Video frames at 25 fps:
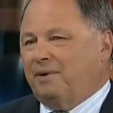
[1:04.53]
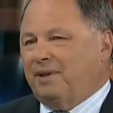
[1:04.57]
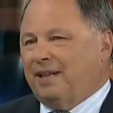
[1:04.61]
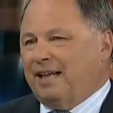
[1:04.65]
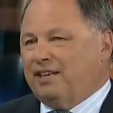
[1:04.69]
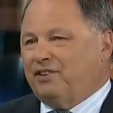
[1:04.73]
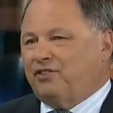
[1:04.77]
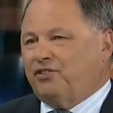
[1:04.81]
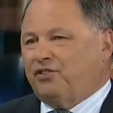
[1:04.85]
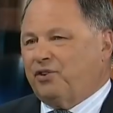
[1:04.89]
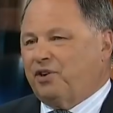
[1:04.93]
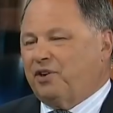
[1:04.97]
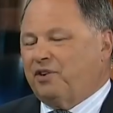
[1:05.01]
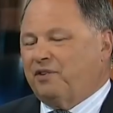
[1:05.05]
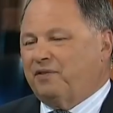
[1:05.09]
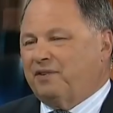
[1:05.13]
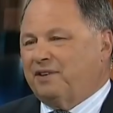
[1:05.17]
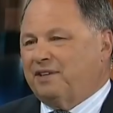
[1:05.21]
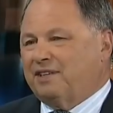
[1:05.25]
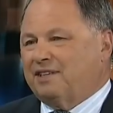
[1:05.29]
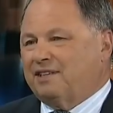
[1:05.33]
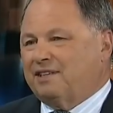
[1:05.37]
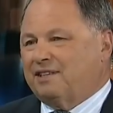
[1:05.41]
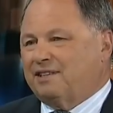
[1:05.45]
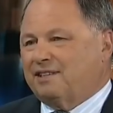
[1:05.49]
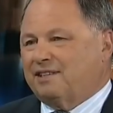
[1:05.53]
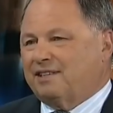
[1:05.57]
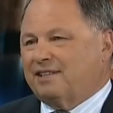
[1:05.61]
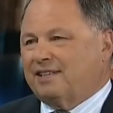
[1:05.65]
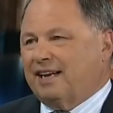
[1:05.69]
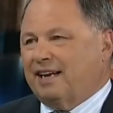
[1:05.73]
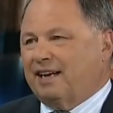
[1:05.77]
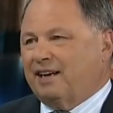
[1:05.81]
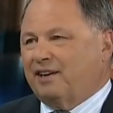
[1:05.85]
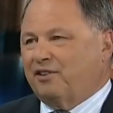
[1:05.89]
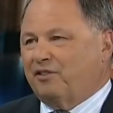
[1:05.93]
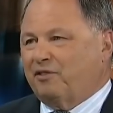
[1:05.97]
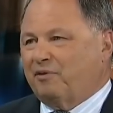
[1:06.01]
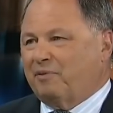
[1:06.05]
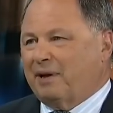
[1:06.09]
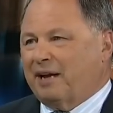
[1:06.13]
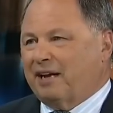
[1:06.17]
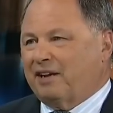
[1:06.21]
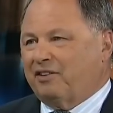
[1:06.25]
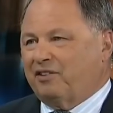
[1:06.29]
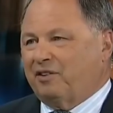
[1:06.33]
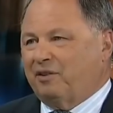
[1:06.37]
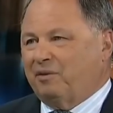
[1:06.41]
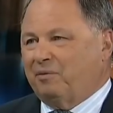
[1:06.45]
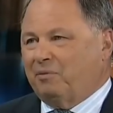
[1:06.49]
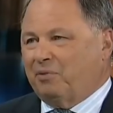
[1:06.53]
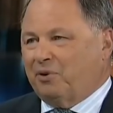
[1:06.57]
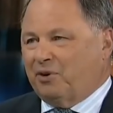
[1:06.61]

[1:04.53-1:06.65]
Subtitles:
Well, that's sort of a distinctive Maxime